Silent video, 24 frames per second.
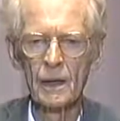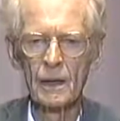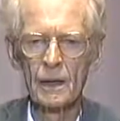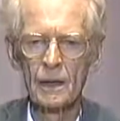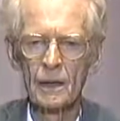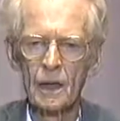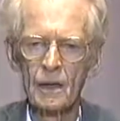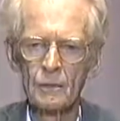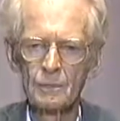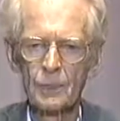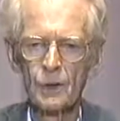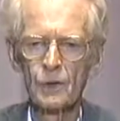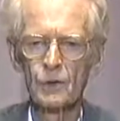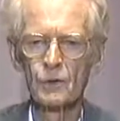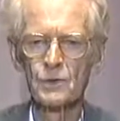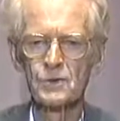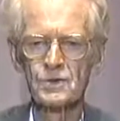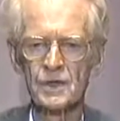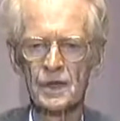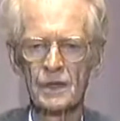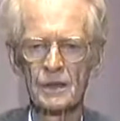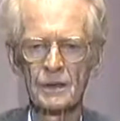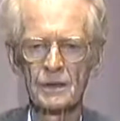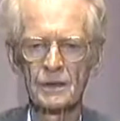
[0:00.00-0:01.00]

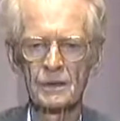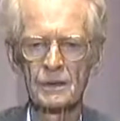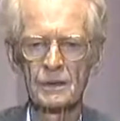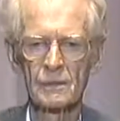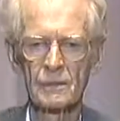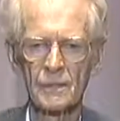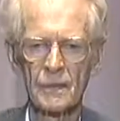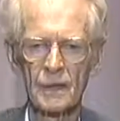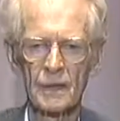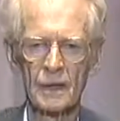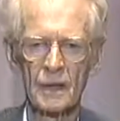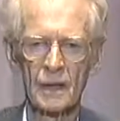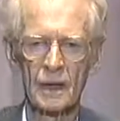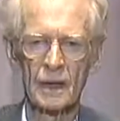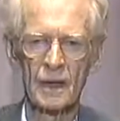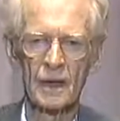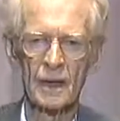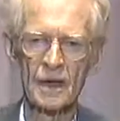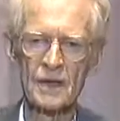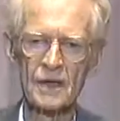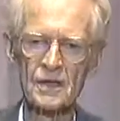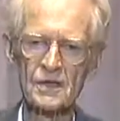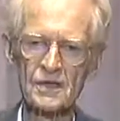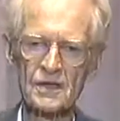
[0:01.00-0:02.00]
oppose it
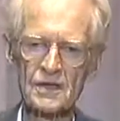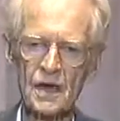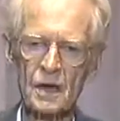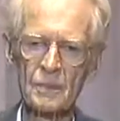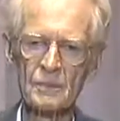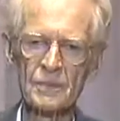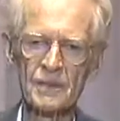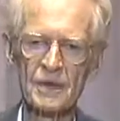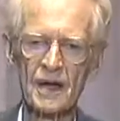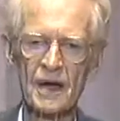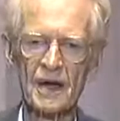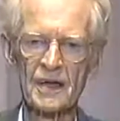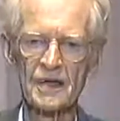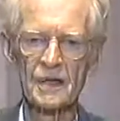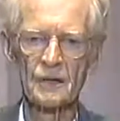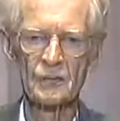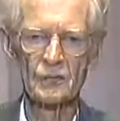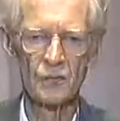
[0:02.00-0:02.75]
as some kind of